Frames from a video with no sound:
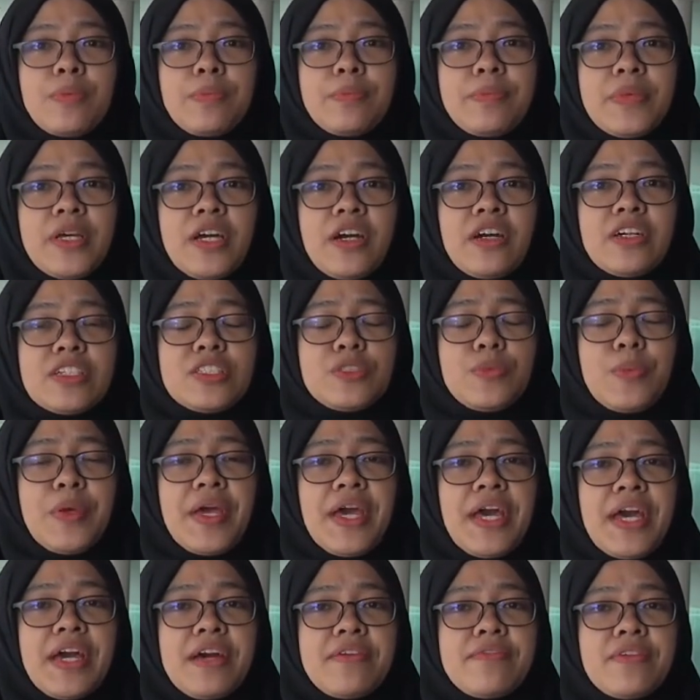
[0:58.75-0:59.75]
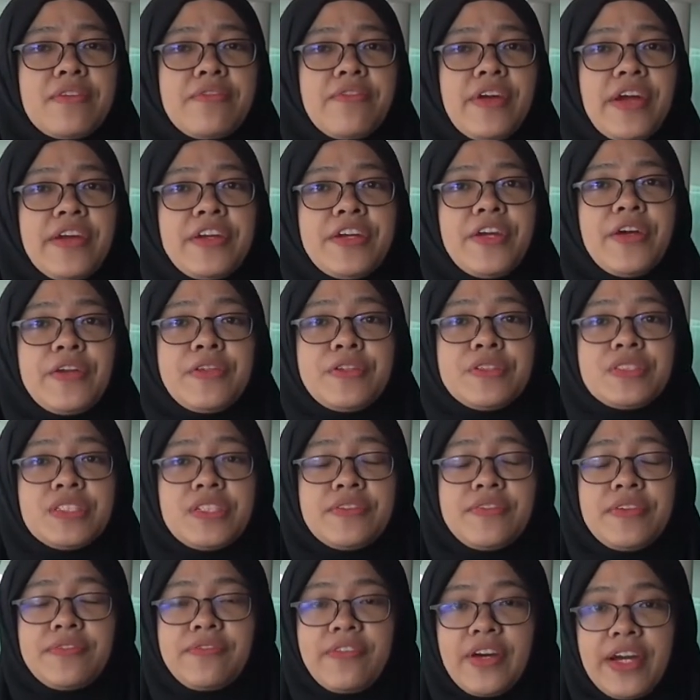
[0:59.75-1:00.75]
because we have a very
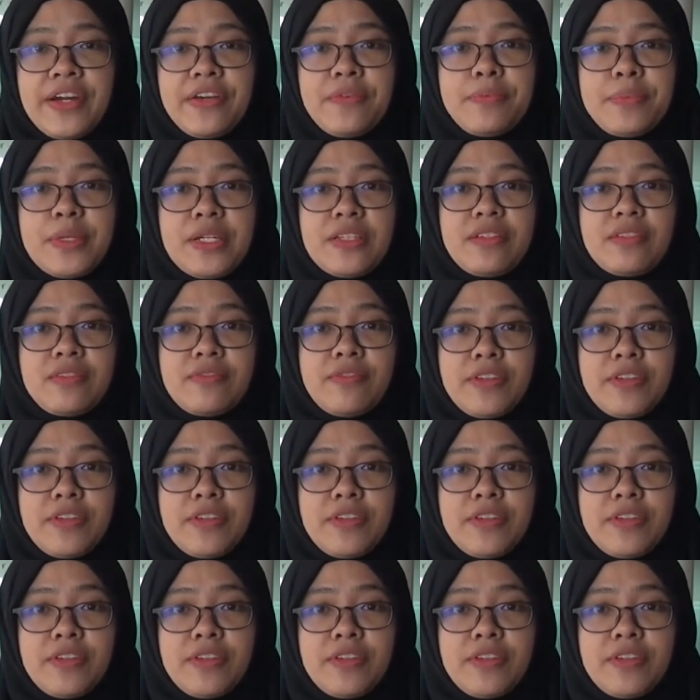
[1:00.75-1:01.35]
conducive environment